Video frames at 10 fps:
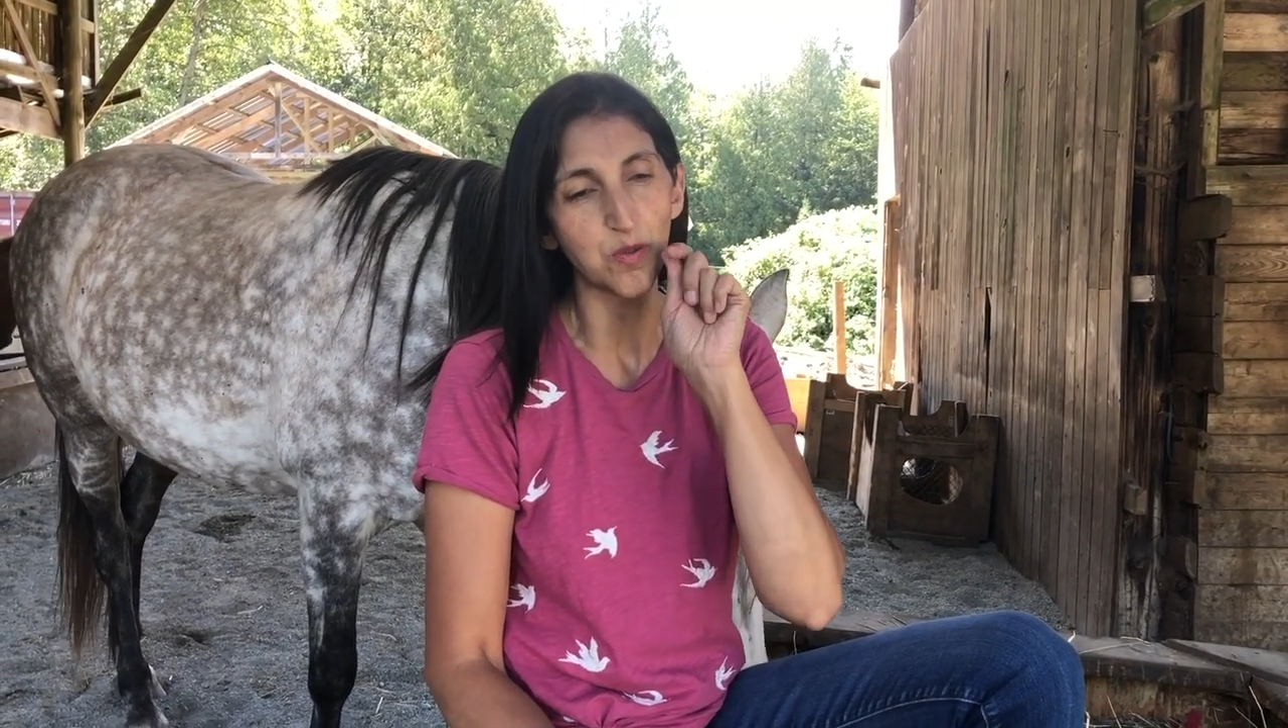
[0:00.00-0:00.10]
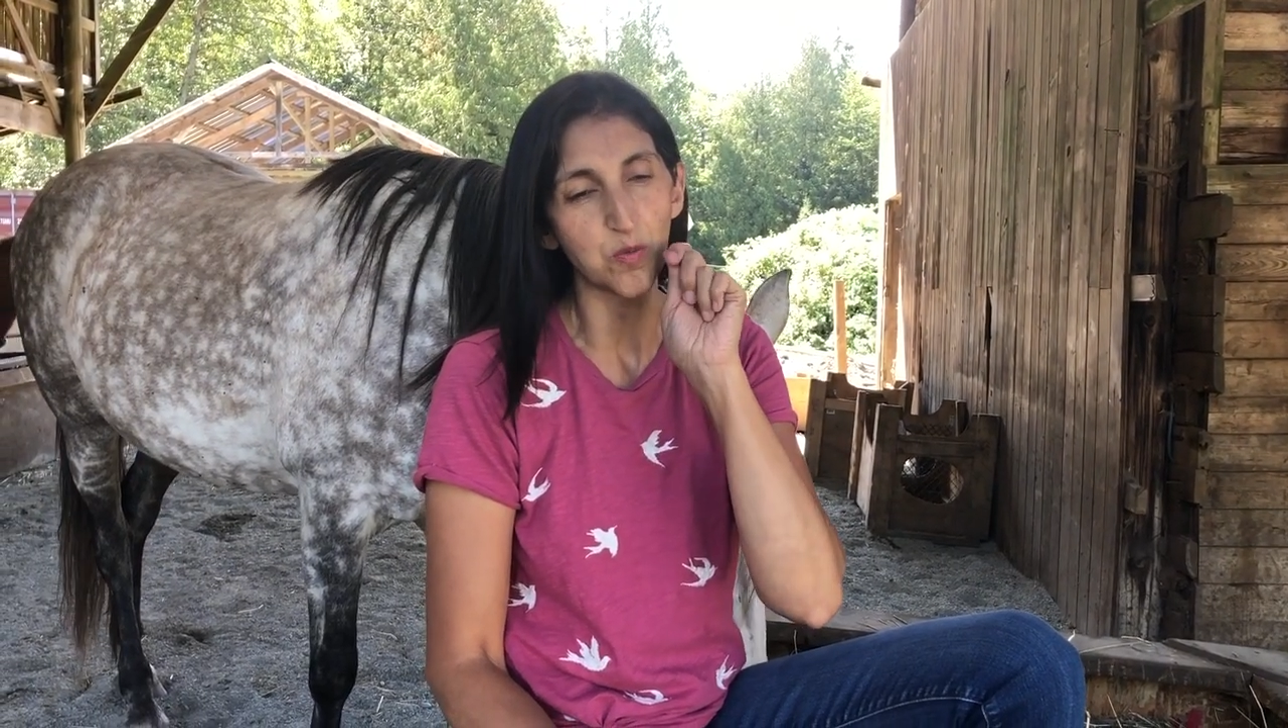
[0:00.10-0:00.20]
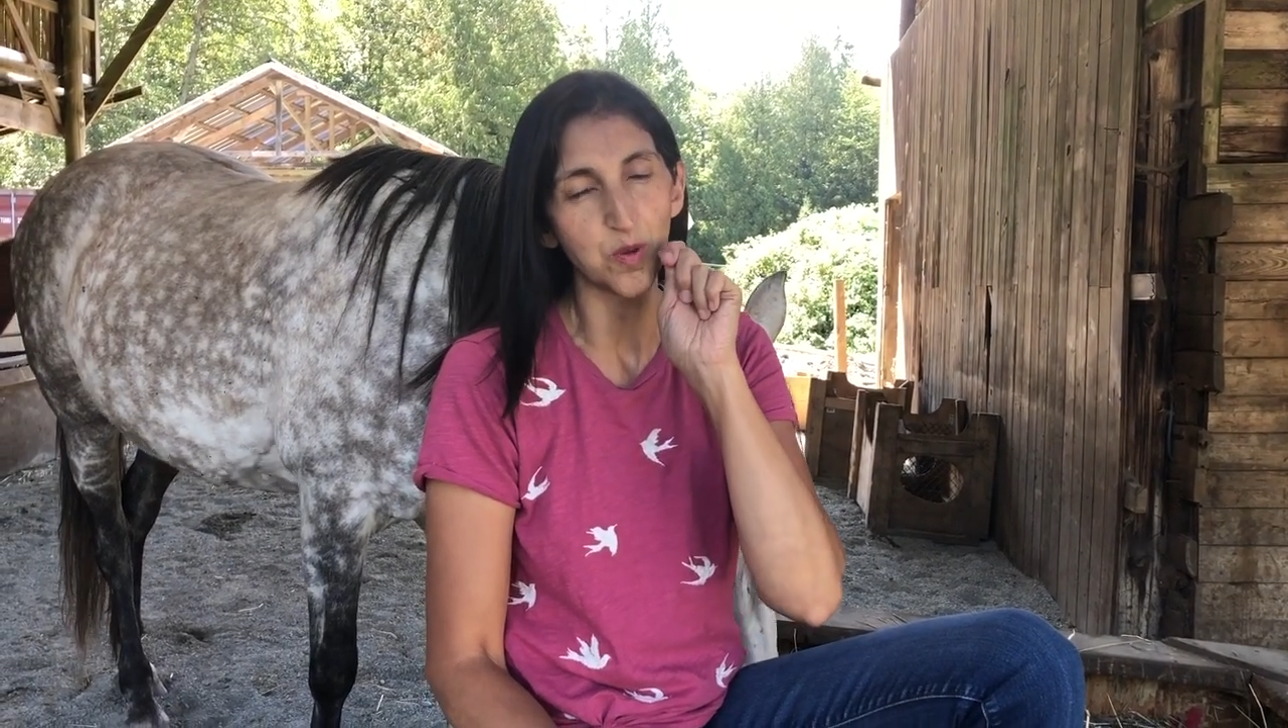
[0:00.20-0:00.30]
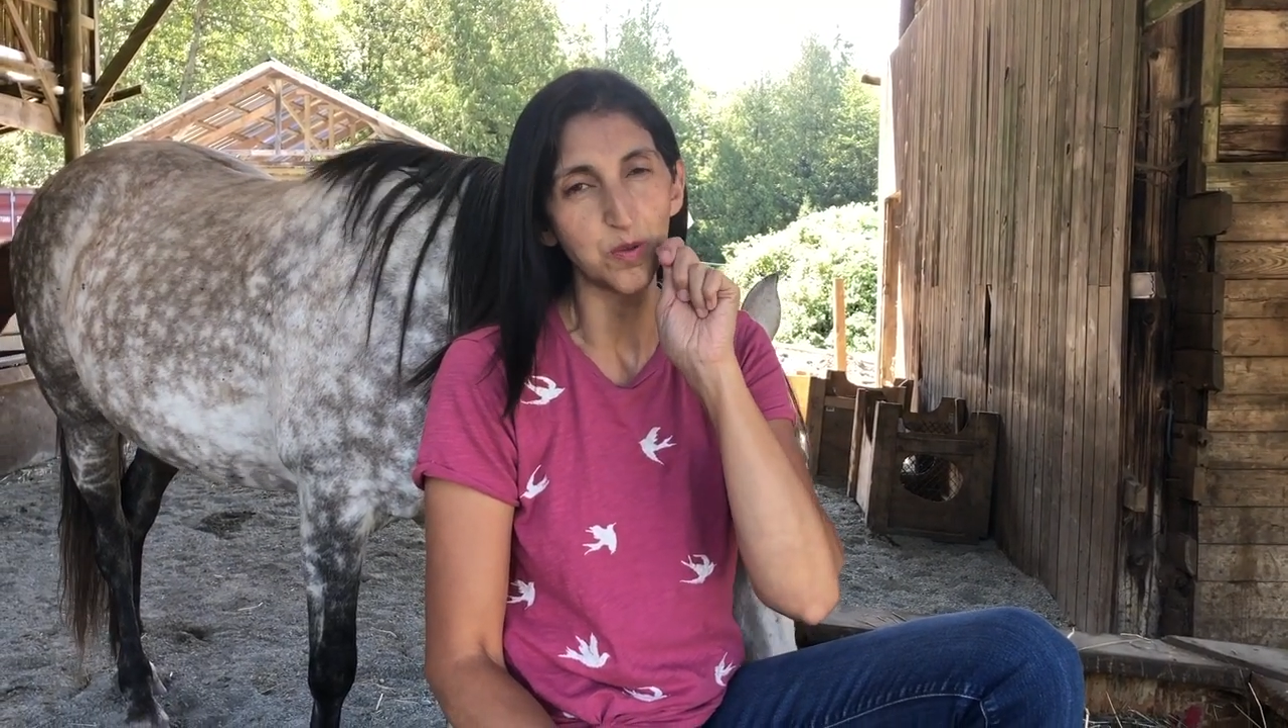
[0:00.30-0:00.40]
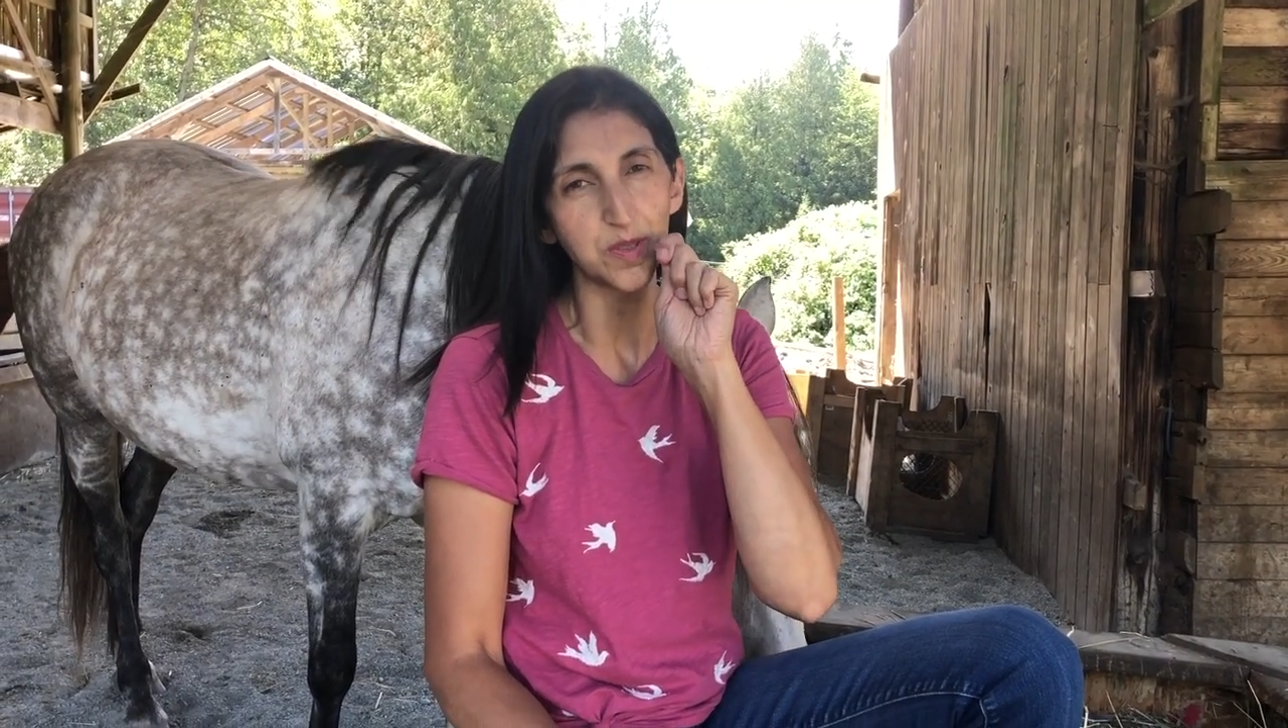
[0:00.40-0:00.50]
of
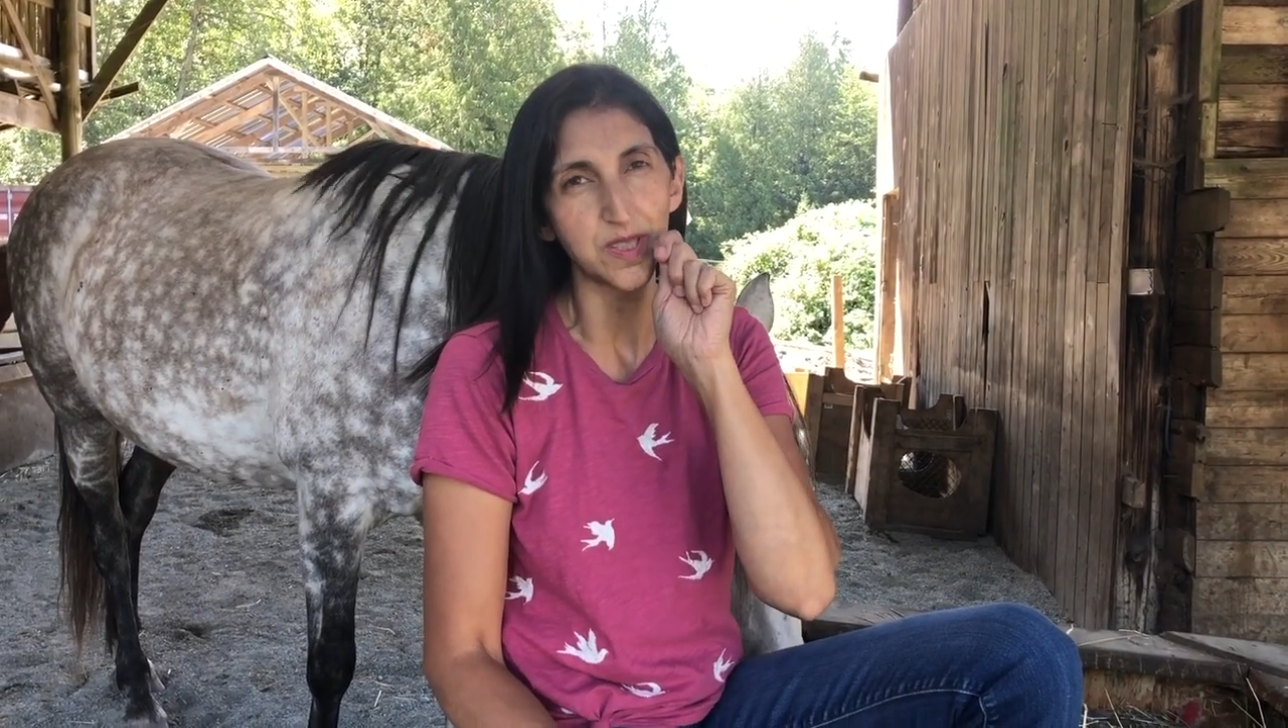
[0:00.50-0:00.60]
the root